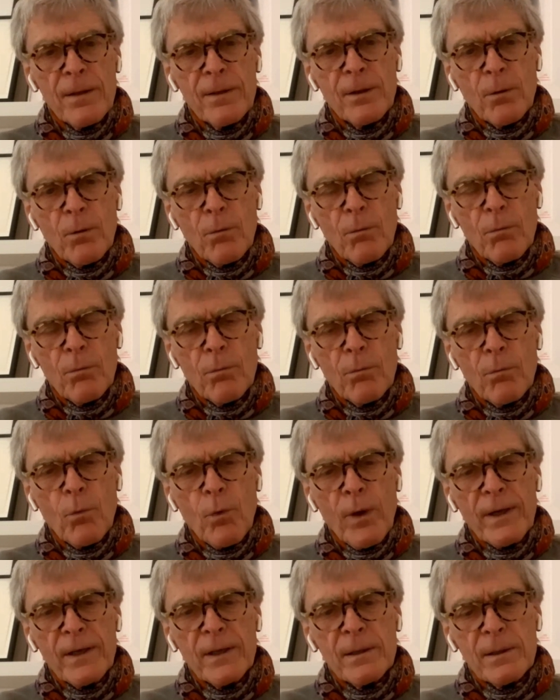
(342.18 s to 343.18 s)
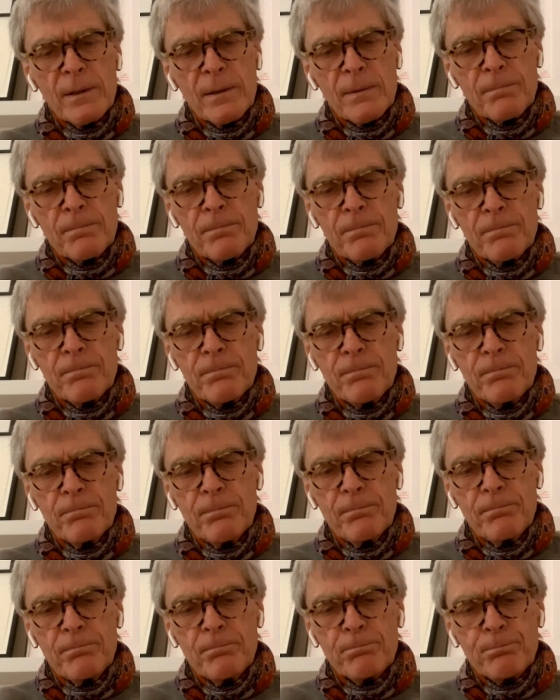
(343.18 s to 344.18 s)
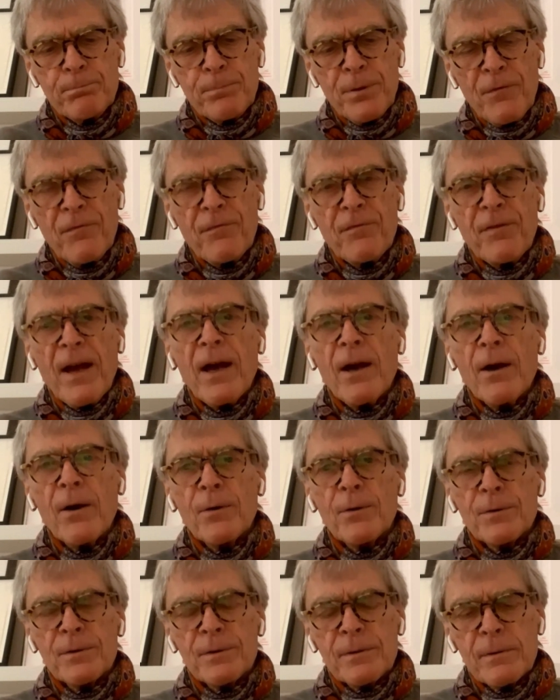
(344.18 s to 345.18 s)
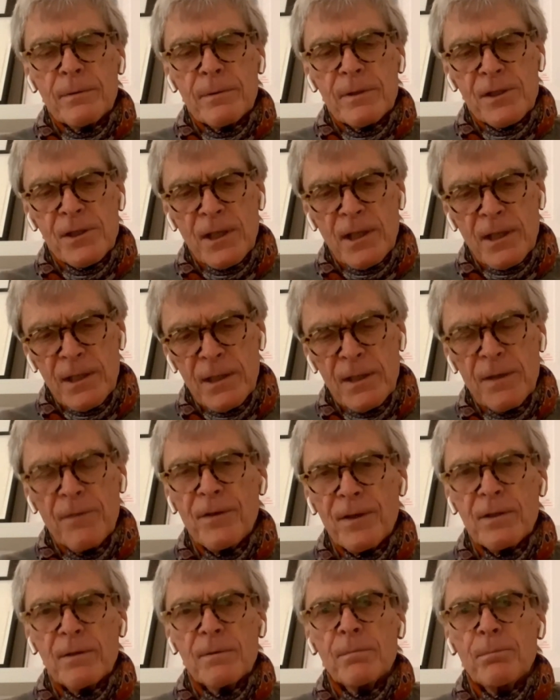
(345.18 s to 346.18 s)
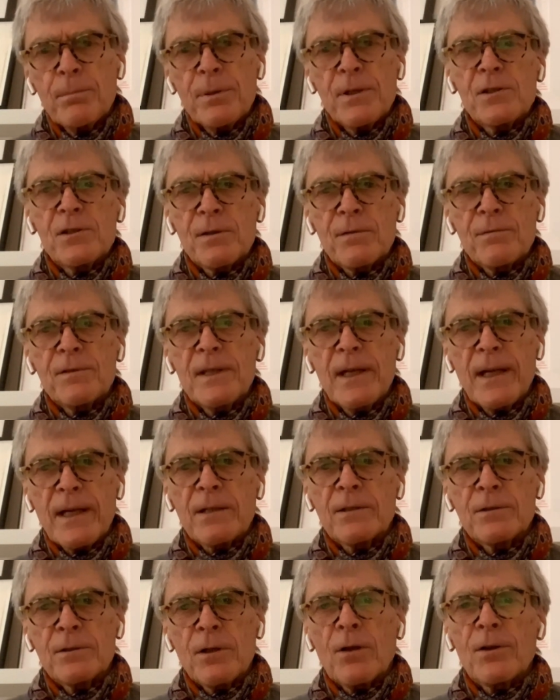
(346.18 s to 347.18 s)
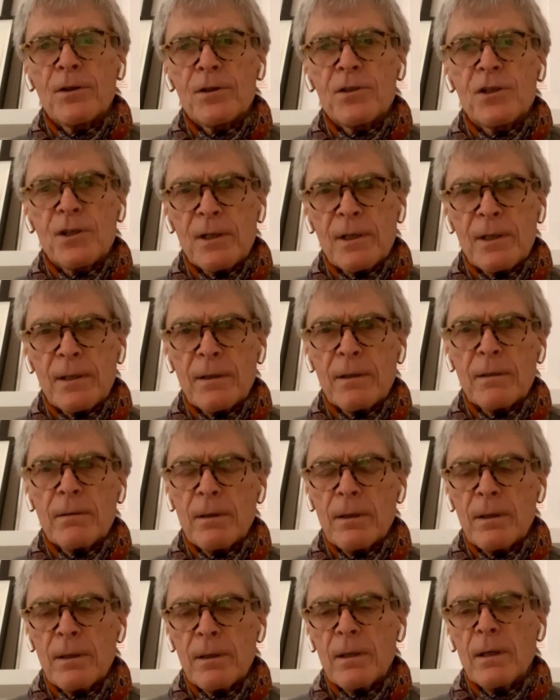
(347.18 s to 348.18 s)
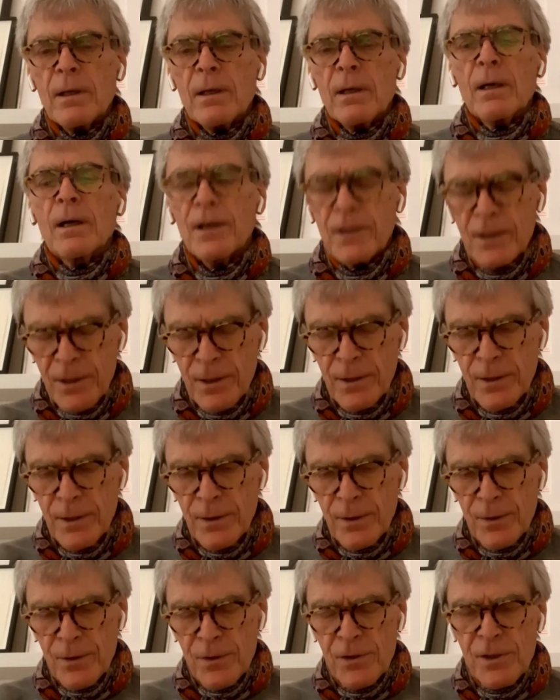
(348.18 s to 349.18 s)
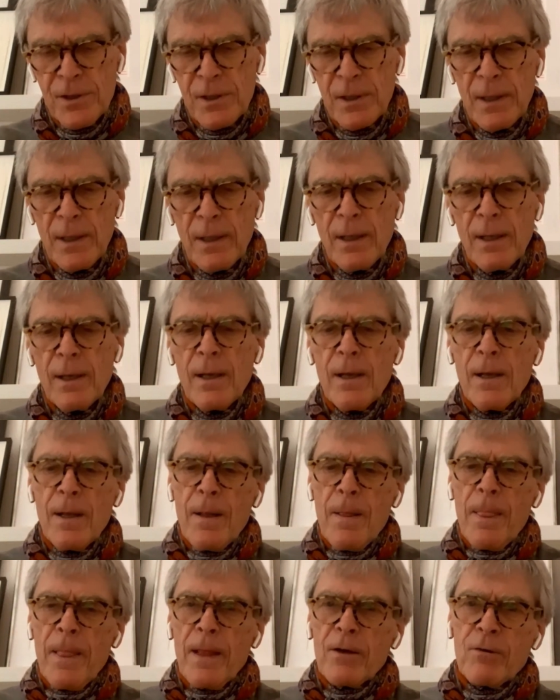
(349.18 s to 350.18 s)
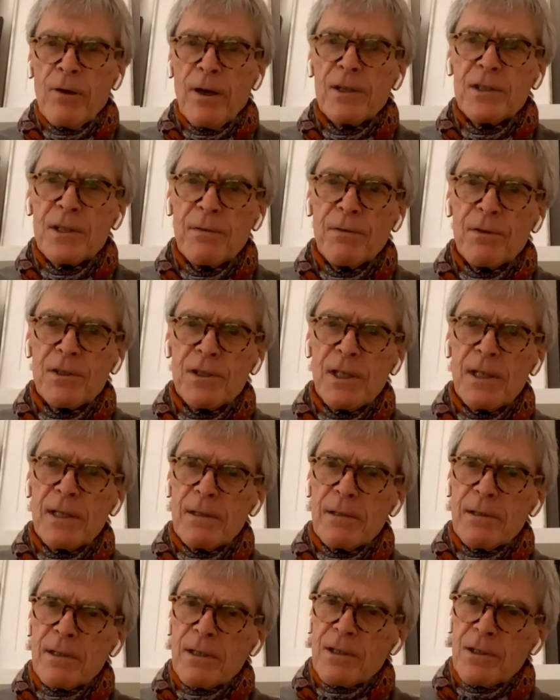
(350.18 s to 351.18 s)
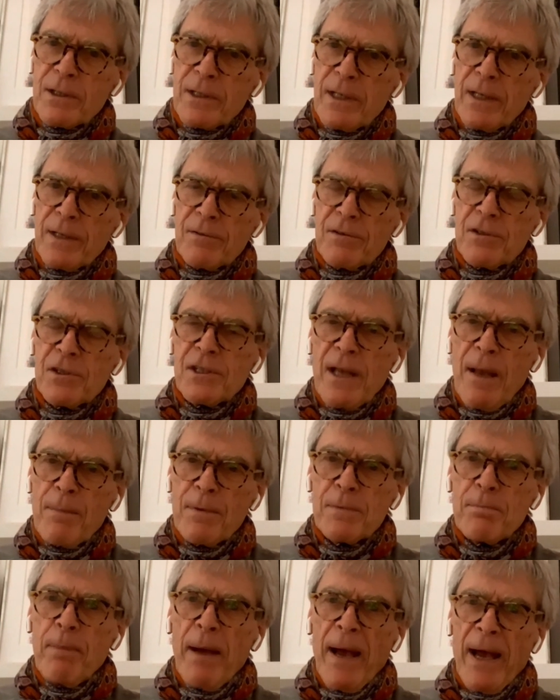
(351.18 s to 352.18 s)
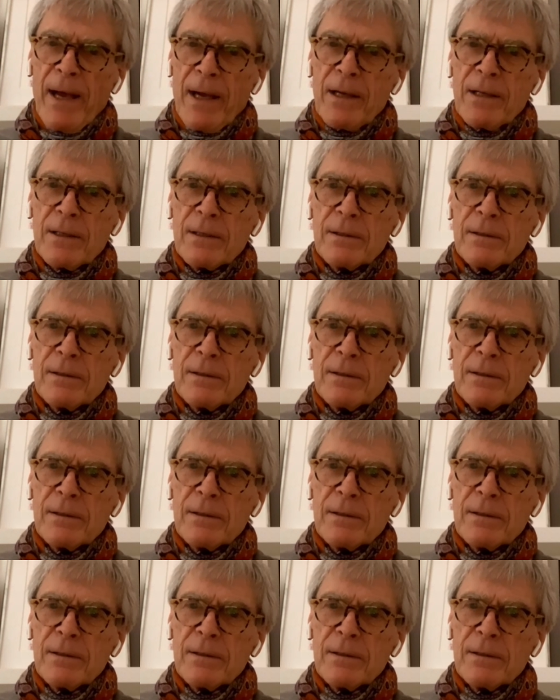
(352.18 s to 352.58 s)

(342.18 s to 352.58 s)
that when a profound, significant piece of technology occurs, creativity kind of steps back